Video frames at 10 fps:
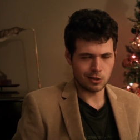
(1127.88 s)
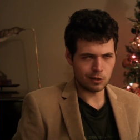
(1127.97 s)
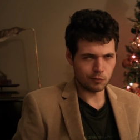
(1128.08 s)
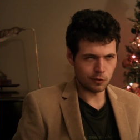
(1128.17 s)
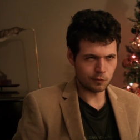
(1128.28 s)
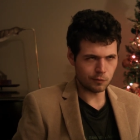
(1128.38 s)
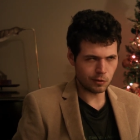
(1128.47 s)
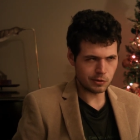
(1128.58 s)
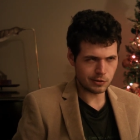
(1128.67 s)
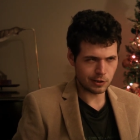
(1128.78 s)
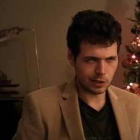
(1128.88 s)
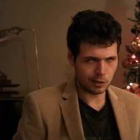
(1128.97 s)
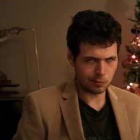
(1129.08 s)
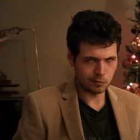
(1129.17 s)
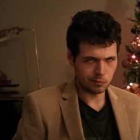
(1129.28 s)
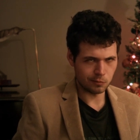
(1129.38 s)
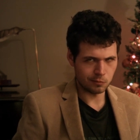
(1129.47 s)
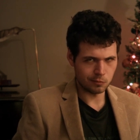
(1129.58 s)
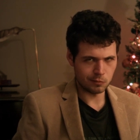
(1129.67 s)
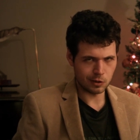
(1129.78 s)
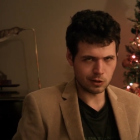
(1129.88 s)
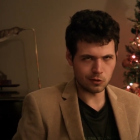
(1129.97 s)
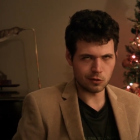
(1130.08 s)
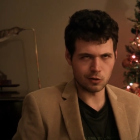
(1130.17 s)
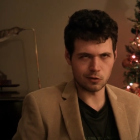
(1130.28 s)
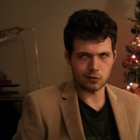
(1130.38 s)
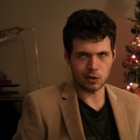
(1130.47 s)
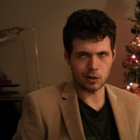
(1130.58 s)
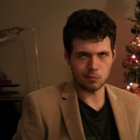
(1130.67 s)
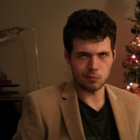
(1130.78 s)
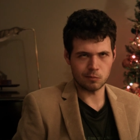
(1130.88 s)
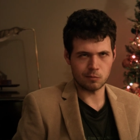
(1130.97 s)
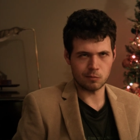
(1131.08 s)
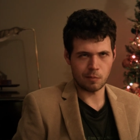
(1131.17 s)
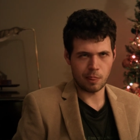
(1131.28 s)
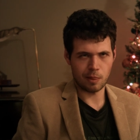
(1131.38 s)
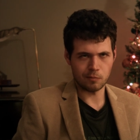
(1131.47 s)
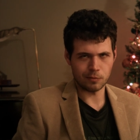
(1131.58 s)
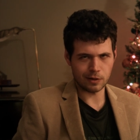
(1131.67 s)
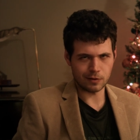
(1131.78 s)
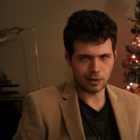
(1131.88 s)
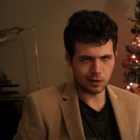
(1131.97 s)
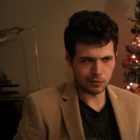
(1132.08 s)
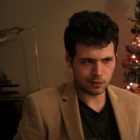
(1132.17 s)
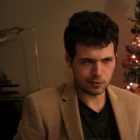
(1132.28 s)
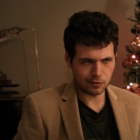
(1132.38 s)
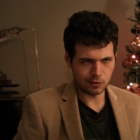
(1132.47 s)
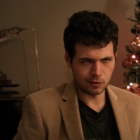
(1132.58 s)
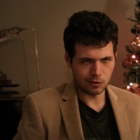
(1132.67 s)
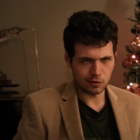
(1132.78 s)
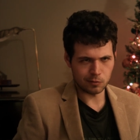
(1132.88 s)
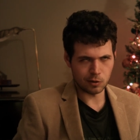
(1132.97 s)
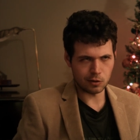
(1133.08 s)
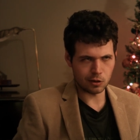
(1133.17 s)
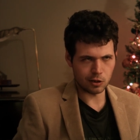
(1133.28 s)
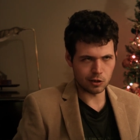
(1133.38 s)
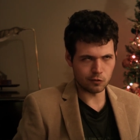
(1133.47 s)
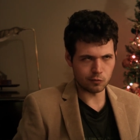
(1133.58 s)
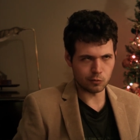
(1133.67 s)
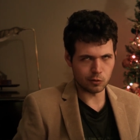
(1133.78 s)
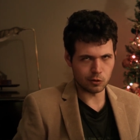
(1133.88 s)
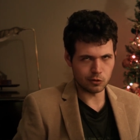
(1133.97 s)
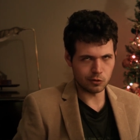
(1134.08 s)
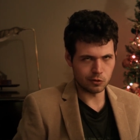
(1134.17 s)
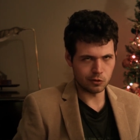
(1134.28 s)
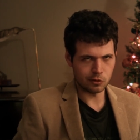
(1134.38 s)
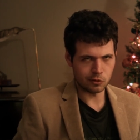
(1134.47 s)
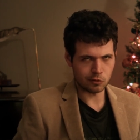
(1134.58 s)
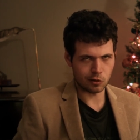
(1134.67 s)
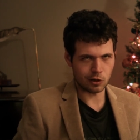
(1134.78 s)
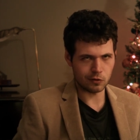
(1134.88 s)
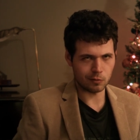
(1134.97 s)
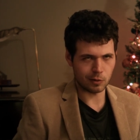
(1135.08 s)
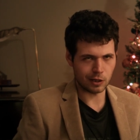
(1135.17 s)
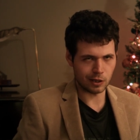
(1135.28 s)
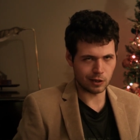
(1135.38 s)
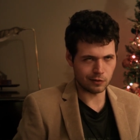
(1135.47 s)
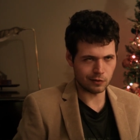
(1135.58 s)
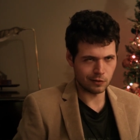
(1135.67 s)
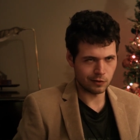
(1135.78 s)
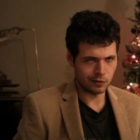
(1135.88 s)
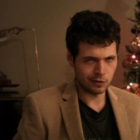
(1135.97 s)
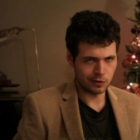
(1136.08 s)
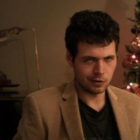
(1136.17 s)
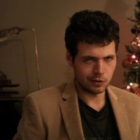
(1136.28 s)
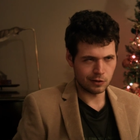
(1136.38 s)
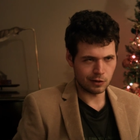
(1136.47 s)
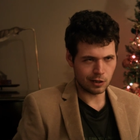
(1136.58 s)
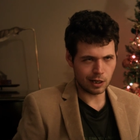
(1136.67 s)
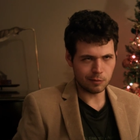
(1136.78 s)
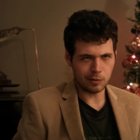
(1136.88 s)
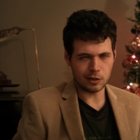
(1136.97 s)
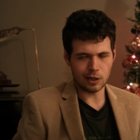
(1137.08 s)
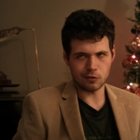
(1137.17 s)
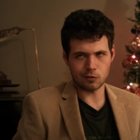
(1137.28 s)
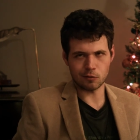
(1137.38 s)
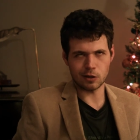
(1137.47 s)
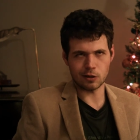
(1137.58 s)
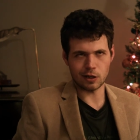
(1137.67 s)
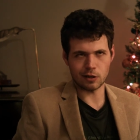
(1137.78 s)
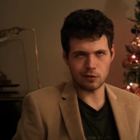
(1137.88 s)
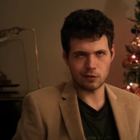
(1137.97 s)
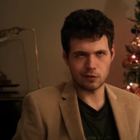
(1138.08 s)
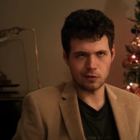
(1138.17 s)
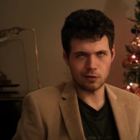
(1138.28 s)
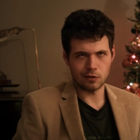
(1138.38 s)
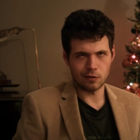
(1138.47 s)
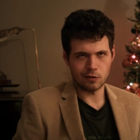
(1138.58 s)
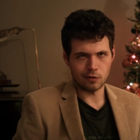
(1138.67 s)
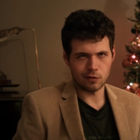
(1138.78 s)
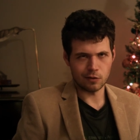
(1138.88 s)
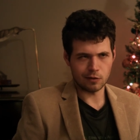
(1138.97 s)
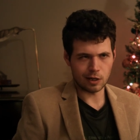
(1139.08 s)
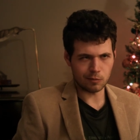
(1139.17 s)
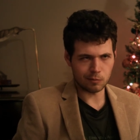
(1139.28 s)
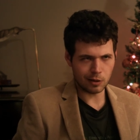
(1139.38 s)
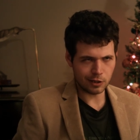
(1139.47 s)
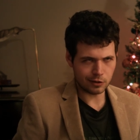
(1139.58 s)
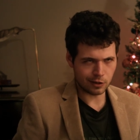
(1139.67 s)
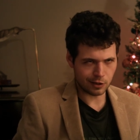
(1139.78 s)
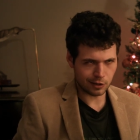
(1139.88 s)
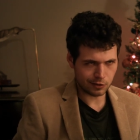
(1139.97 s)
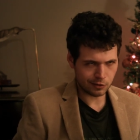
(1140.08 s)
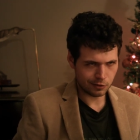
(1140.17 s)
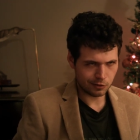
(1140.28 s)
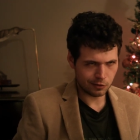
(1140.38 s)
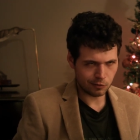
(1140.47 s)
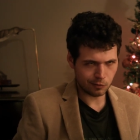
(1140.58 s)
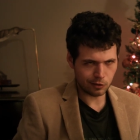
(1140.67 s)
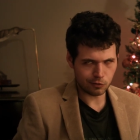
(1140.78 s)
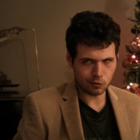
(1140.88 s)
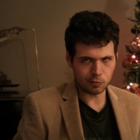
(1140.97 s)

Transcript: And for the first time in a long time, as I held this small olive wood cross in my hands, I began to realize that my God went through